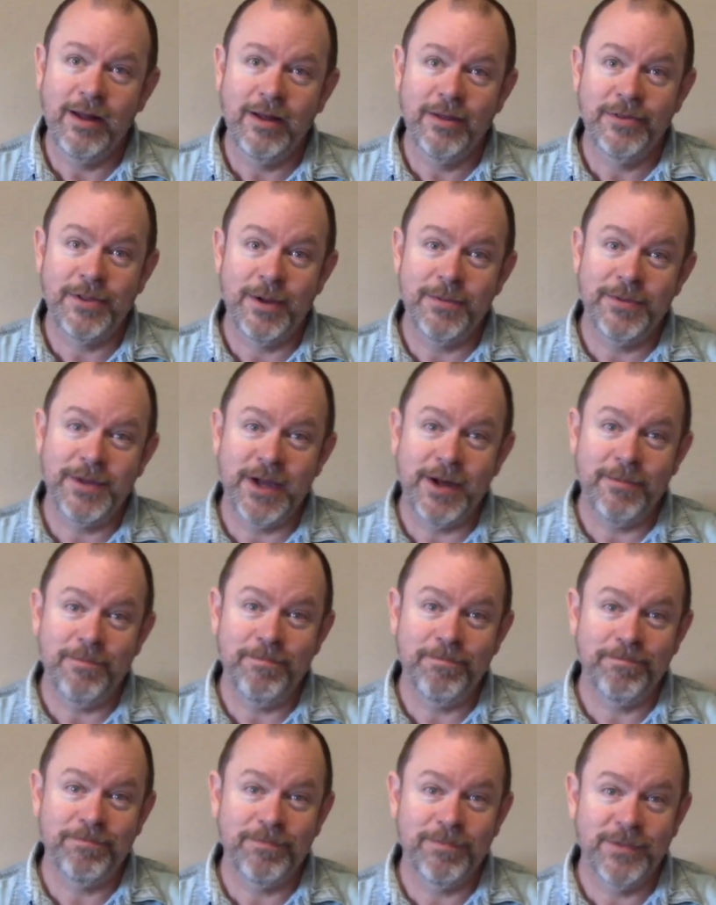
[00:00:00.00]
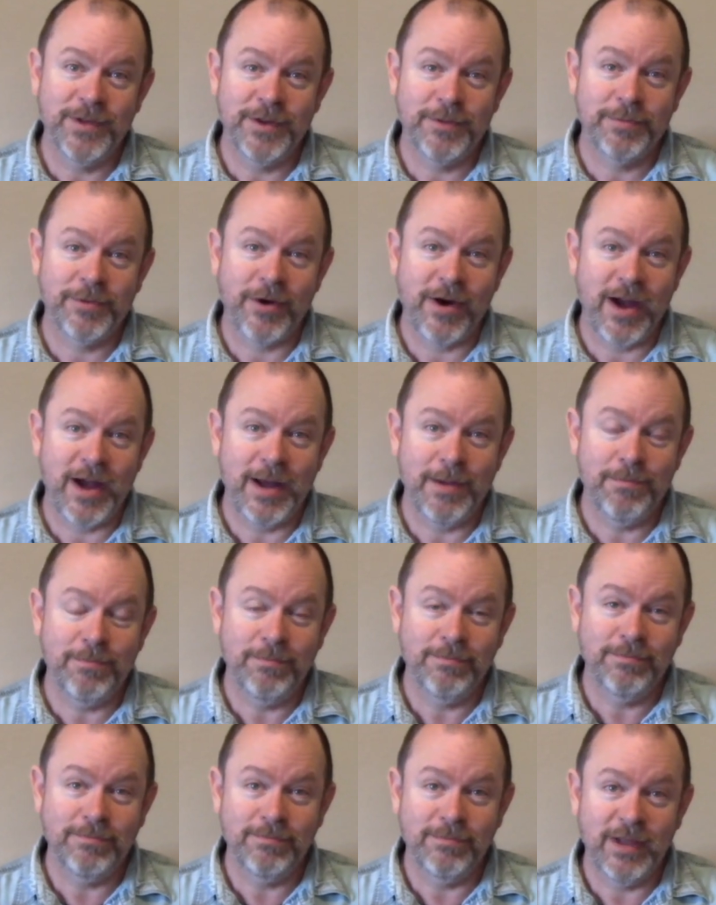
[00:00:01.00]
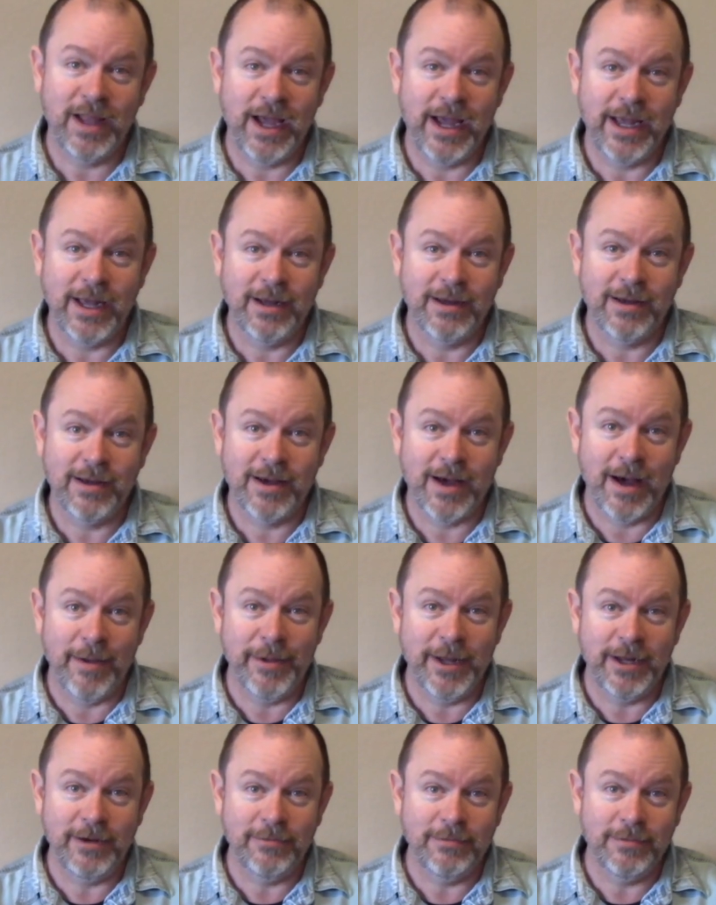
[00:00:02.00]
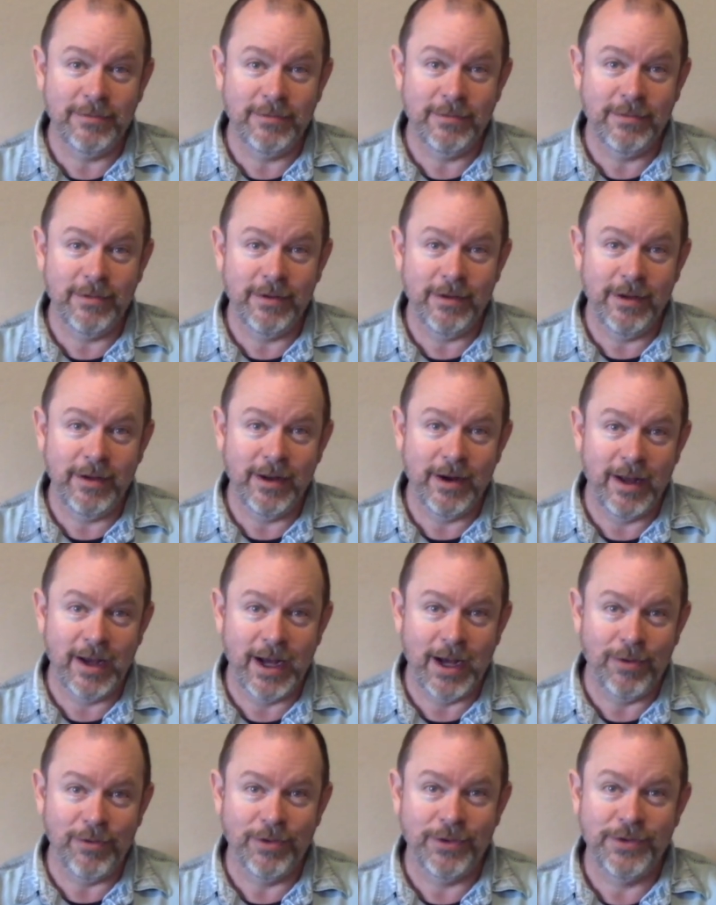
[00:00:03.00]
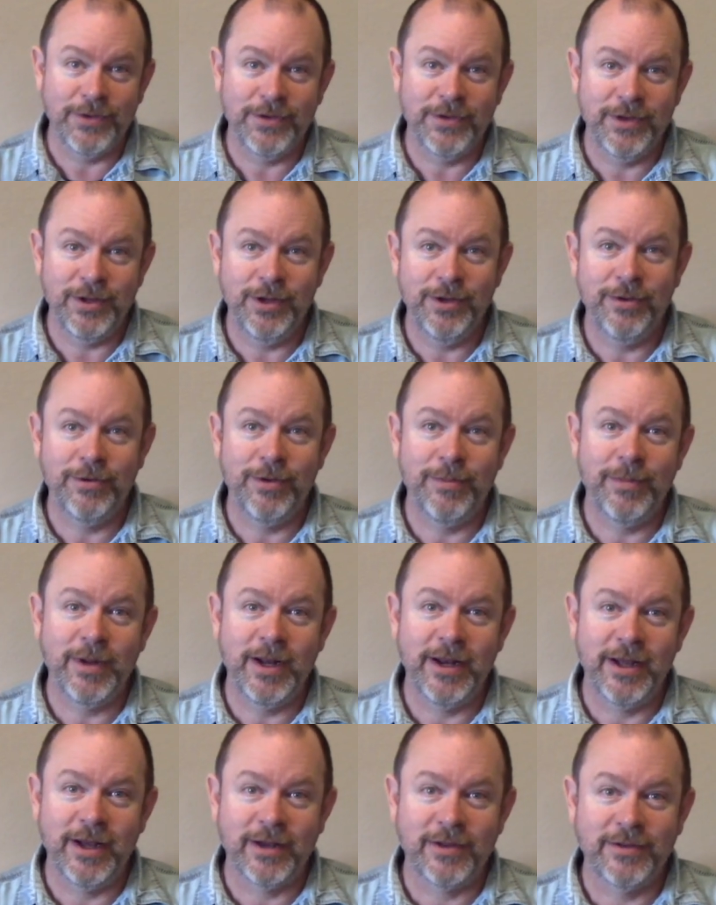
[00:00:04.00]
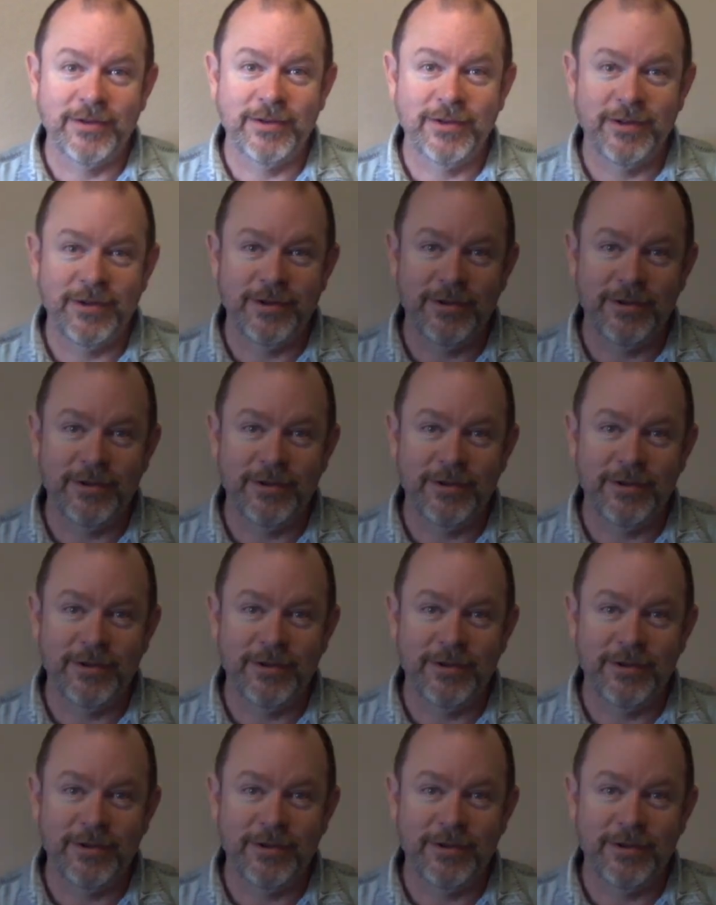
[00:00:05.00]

thumbs up, subscribe, like, comment, and I will see you on my next.